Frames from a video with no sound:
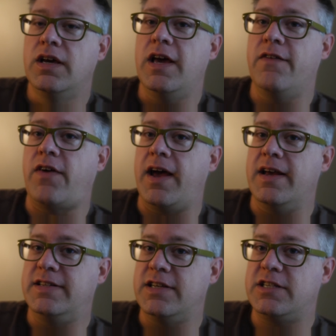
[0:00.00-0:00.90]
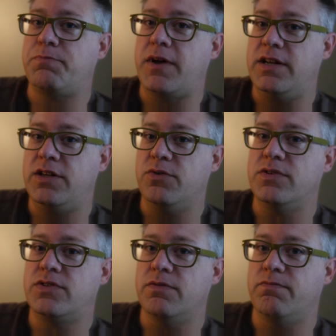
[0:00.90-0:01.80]
if I anticipate
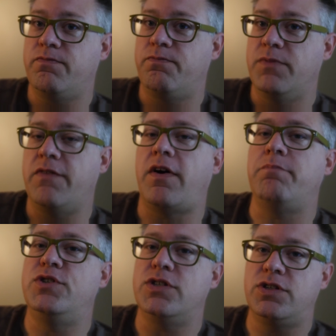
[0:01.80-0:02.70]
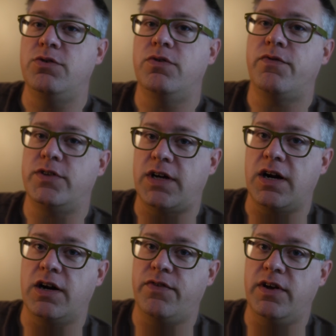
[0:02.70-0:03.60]
doing some, if I'm just doing
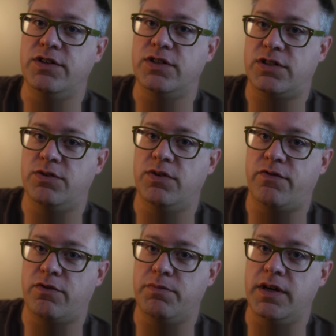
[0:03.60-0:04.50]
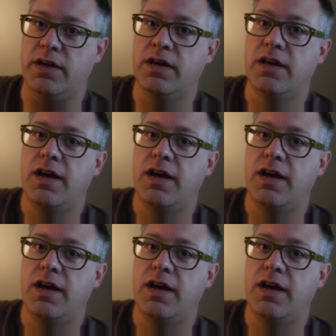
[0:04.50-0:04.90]
photography and just doing it for me,